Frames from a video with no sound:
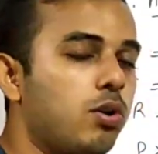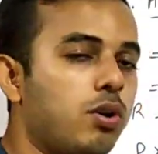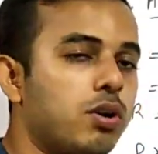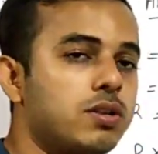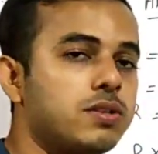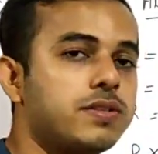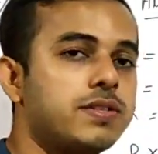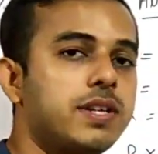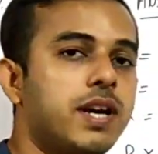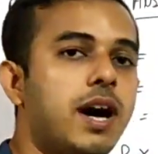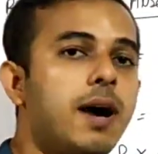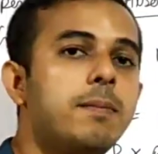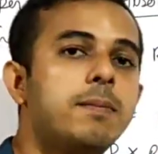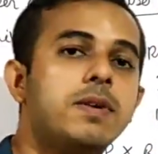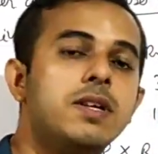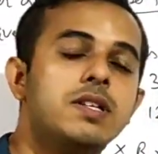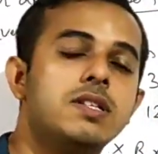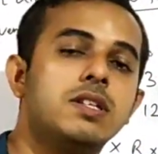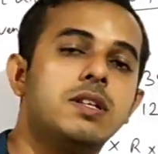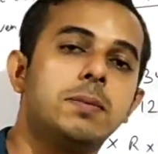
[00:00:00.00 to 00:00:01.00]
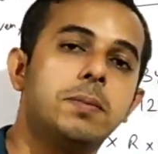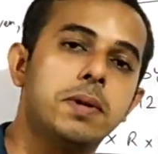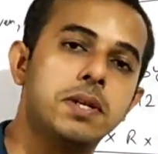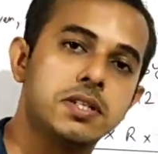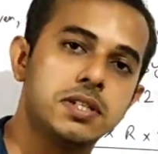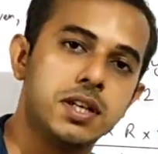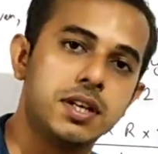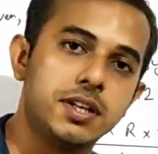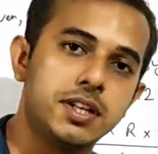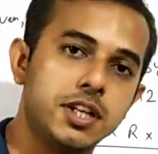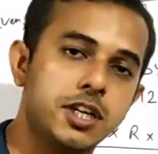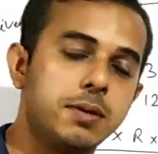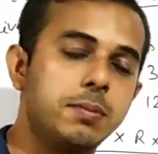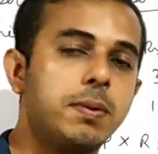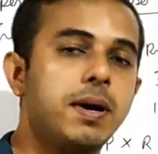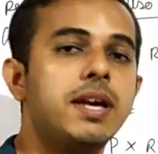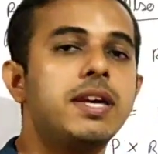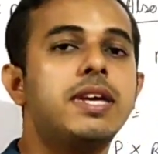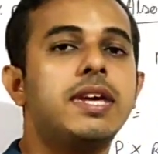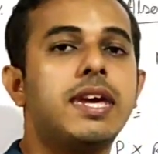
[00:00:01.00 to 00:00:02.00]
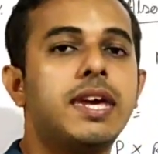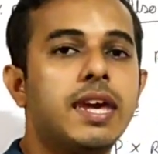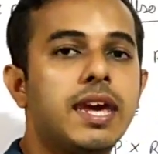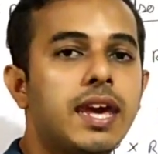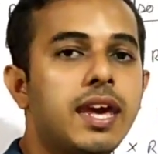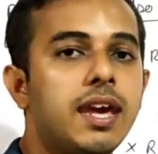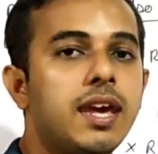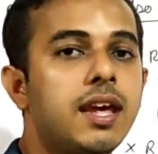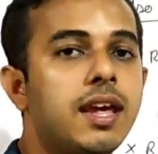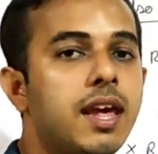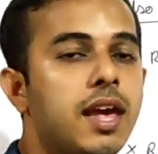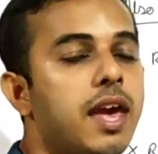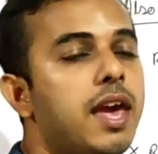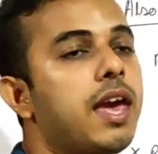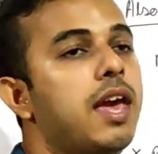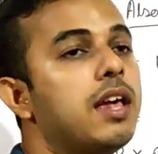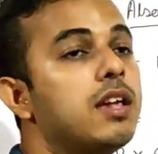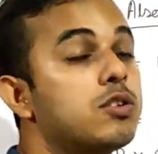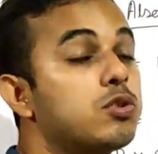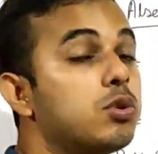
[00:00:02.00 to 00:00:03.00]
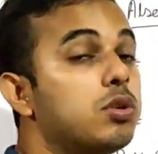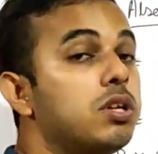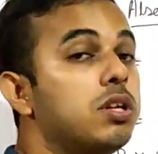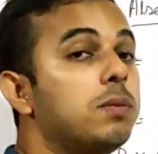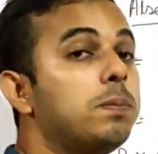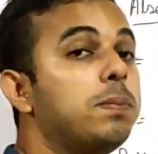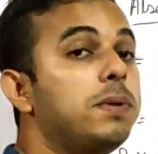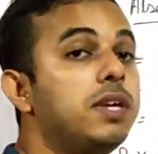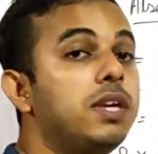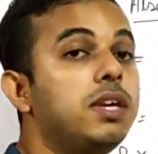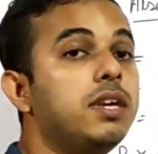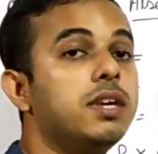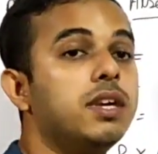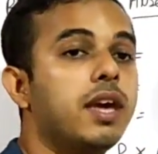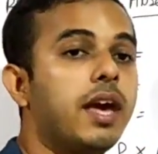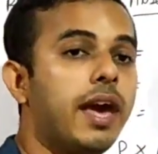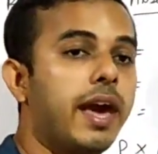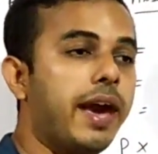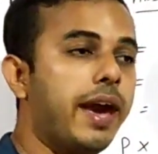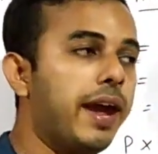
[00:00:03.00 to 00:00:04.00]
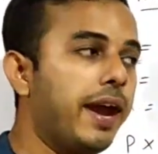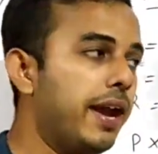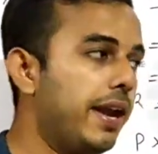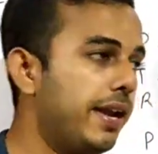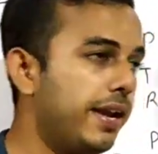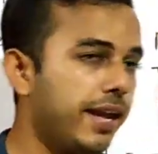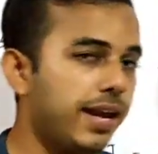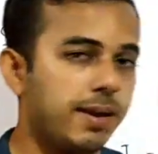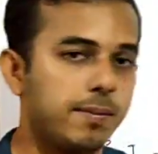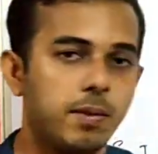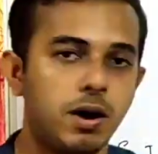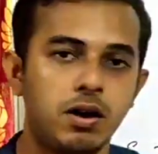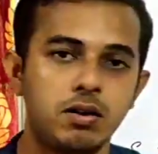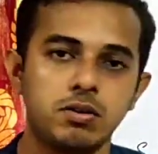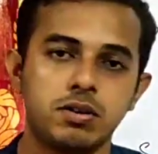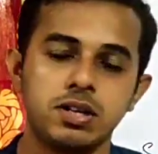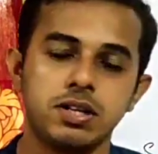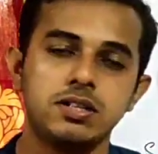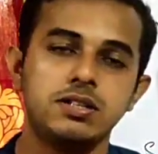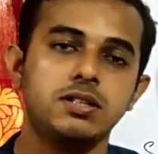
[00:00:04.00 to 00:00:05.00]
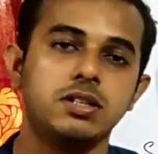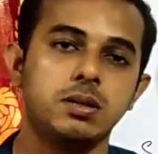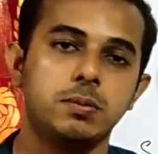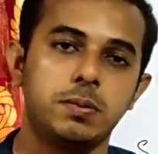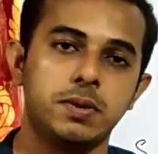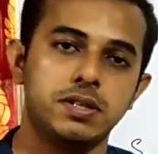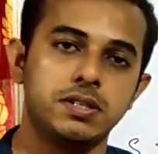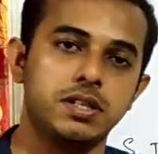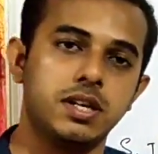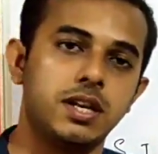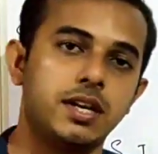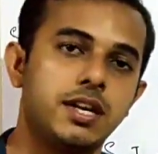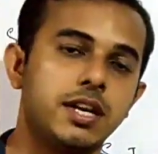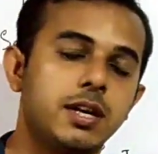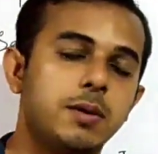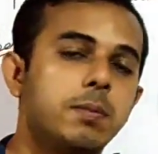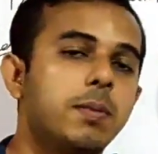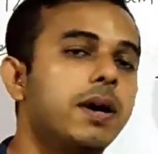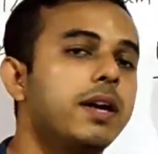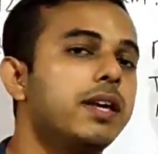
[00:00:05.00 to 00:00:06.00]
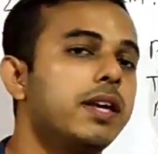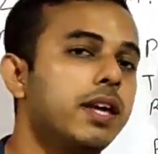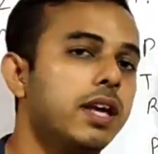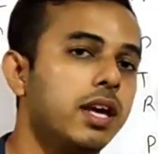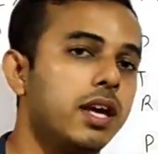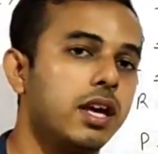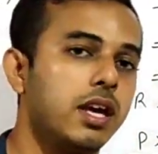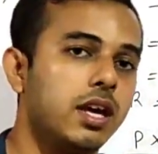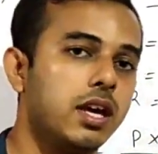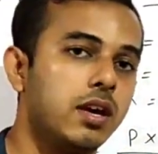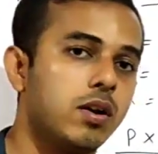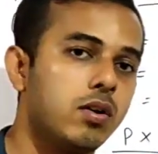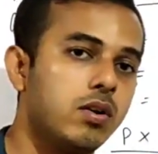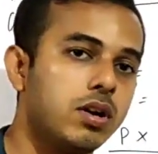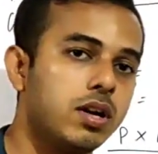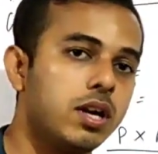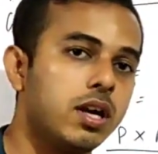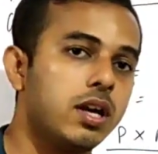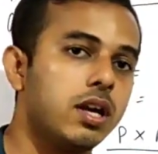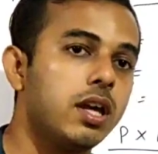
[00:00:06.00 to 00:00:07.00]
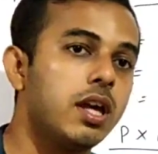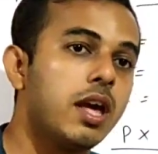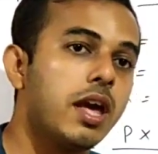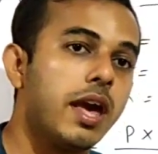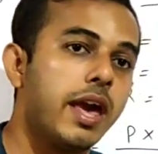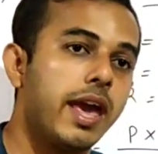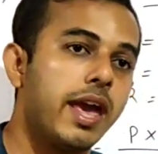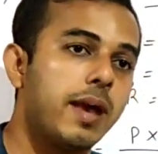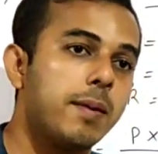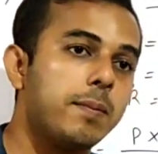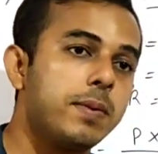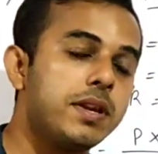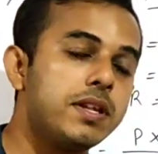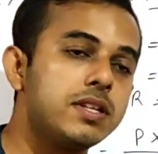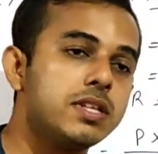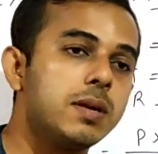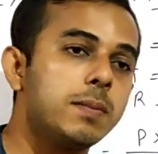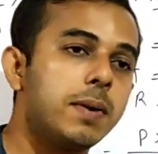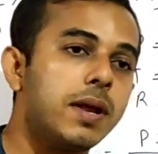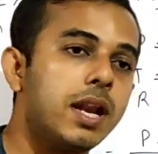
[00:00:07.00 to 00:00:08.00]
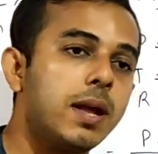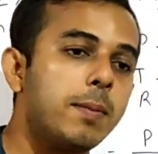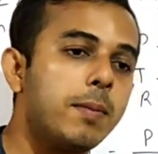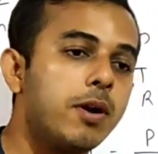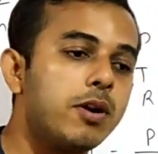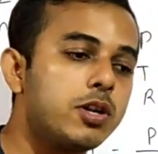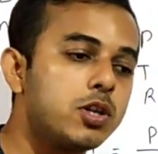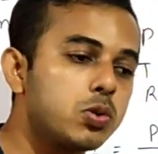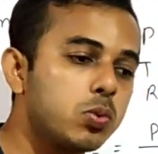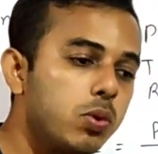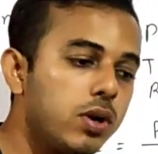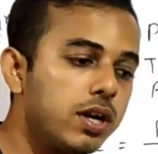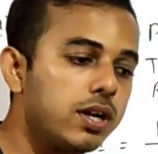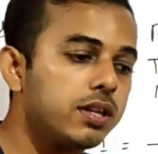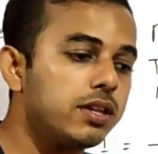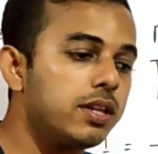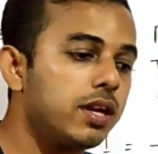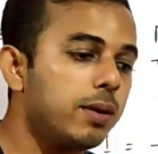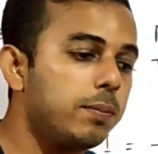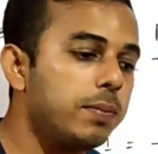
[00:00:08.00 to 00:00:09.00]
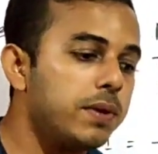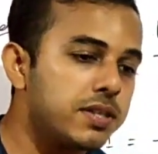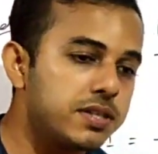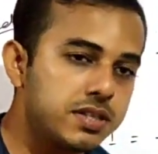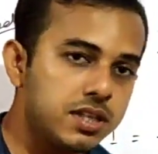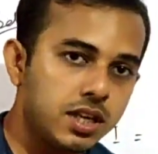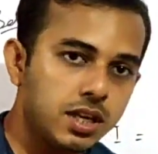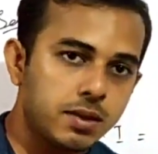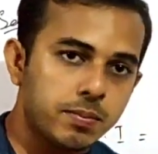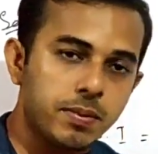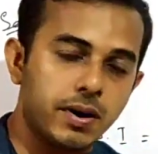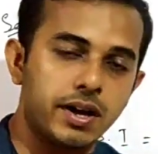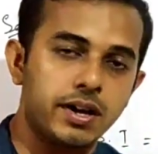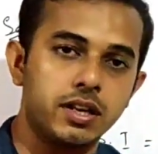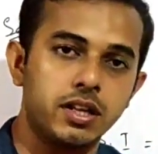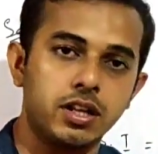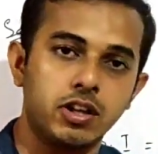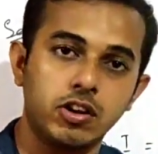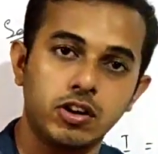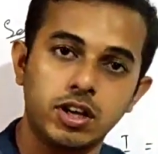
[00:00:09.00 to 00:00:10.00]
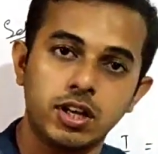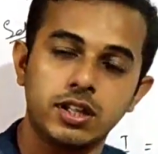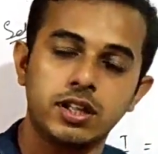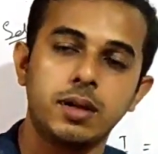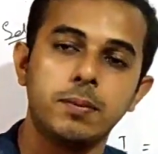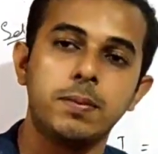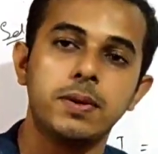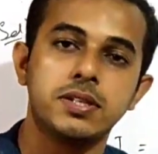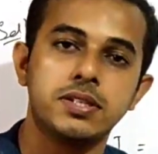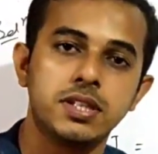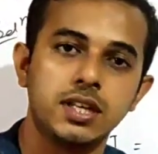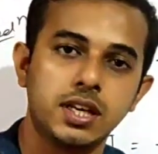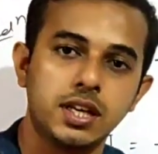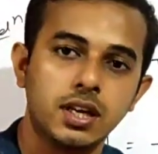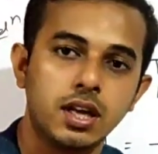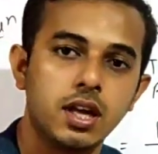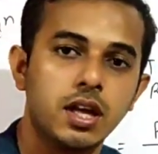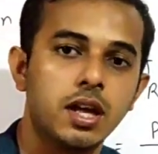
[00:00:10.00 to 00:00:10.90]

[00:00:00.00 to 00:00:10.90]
or sum is represented by A, sorry, P, and amount is represented by A. Okay, principal amount is what? The basic money. Okay, the basic